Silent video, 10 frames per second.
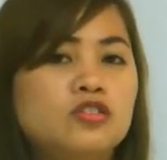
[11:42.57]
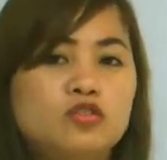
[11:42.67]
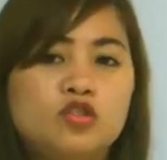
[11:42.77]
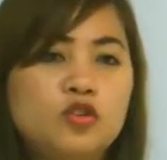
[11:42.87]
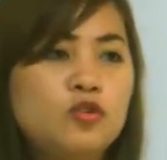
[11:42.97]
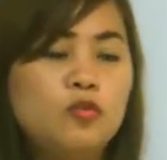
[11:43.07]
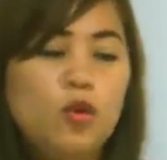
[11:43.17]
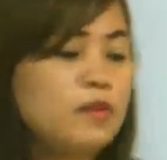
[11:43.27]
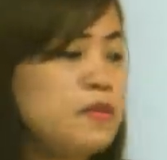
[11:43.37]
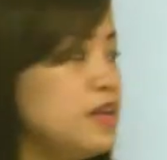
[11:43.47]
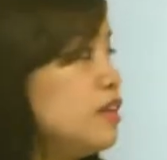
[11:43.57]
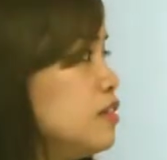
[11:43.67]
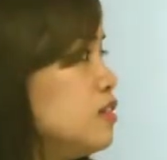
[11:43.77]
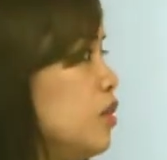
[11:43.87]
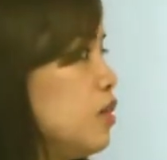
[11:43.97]
So 1 minute
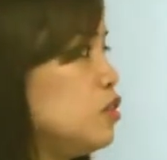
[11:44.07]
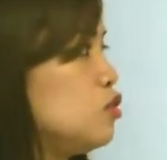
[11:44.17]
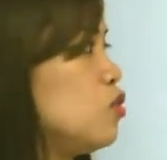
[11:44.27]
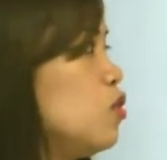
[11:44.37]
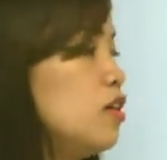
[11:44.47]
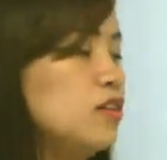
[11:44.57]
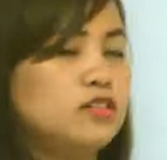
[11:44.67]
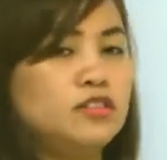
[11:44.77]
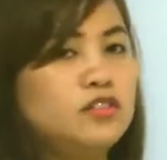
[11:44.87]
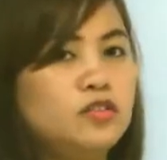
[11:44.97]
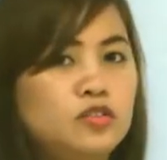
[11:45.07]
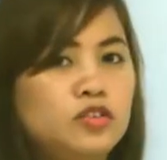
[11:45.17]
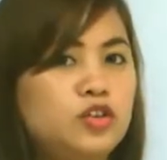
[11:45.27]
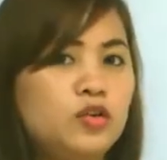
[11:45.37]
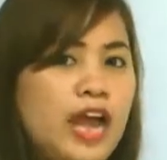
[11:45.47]
is very short. No,
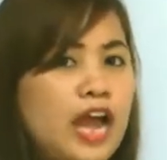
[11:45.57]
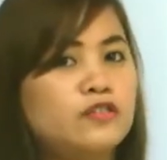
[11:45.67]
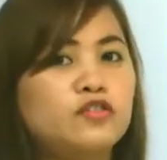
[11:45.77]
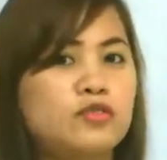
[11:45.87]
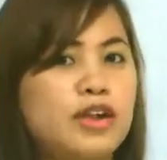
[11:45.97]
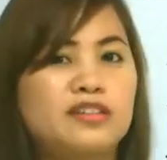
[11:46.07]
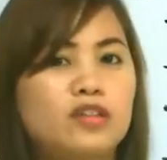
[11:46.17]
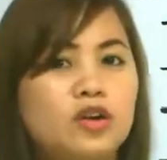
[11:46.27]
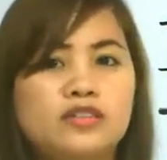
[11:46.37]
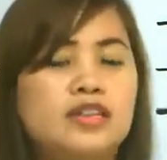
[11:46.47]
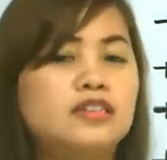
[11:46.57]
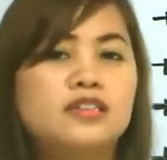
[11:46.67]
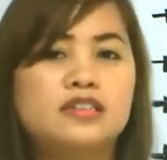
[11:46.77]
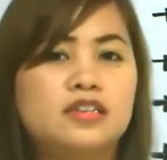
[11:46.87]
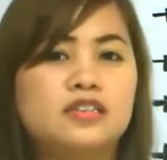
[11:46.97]
you don't have to write long
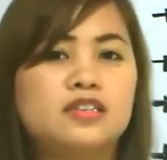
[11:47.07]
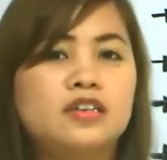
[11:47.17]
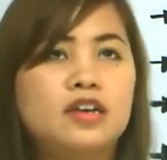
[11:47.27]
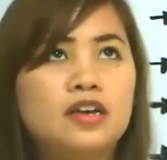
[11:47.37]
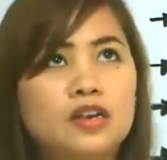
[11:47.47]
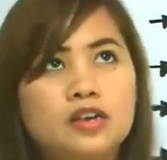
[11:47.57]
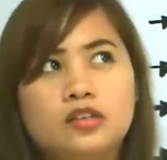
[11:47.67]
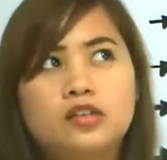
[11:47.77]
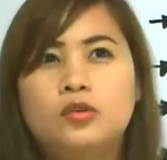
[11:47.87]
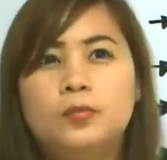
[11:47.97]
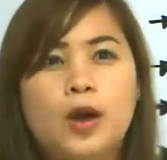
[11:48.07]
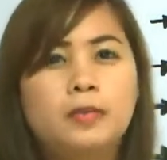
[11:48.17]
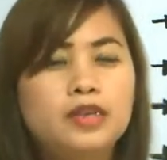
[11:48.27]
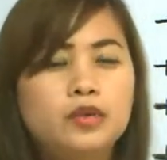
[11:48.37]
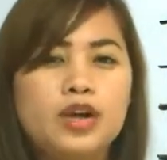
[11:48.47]
sentences. You
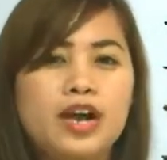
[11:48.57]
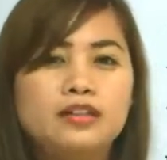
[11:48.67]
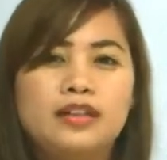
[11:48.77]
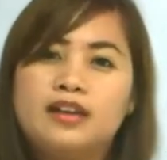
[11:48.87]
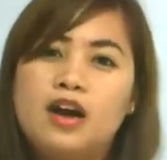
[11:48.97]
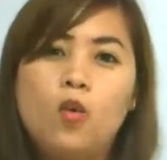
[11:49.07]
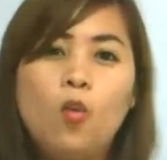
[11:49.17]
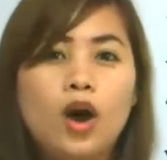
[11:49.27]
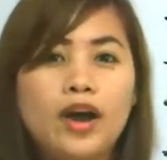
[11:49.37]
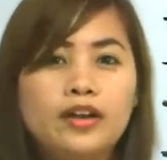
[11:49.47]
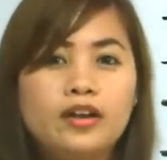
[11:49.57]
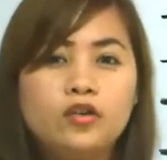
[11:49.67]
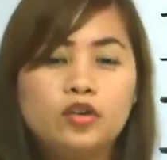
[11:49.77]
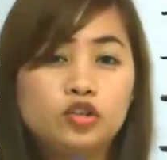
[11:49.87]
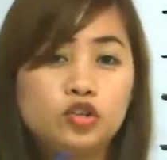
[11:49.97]
probably write like
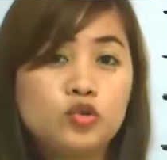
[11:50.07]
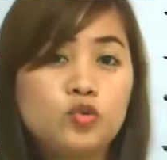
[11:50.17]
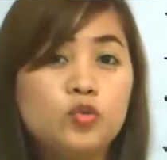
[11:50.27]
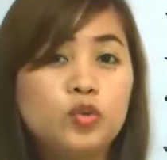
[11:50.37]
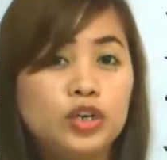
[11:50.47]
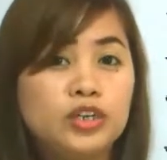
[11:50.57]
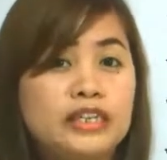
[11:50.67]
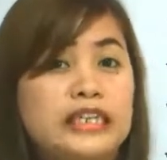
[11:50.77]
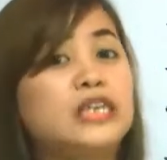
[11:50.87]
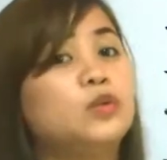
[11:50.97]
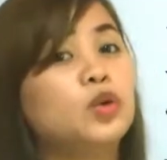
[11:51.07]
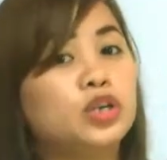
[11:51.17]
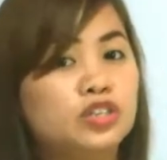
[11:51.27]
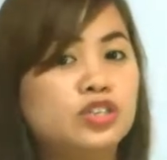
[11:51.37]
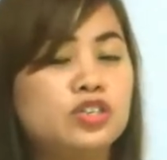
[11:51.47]
1 or 2 word
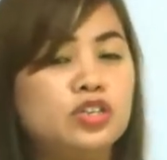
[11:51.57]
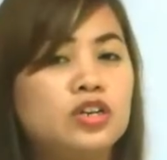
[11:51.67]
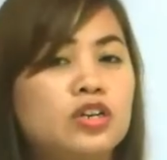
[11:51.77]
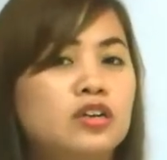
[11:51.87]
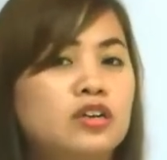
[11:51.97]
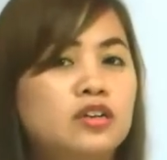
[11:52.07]
keywords